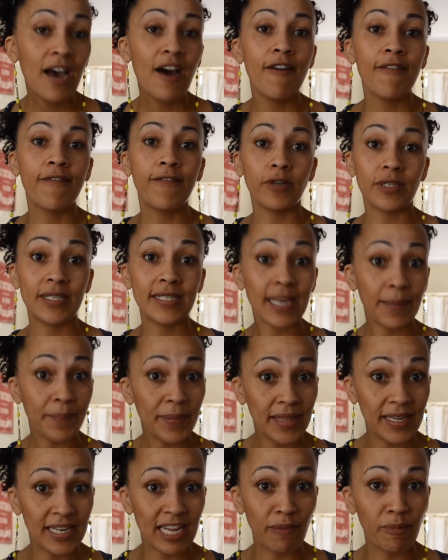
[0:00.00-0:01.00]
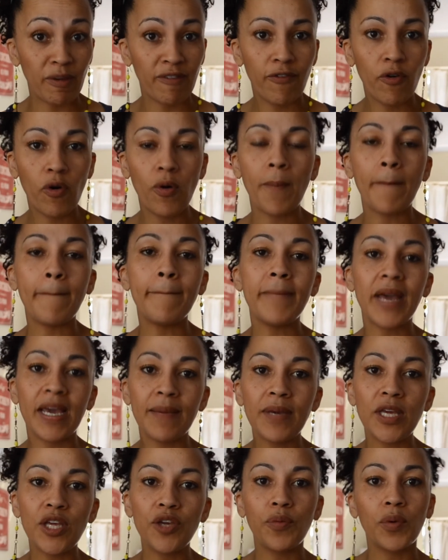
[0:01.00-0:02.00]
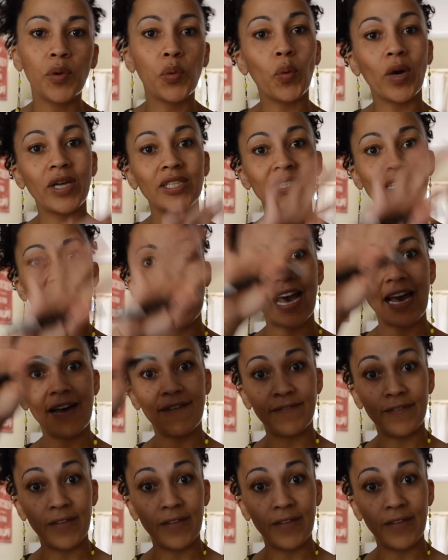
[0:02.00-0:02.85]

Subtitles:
for supper the day before, maybe you would want to have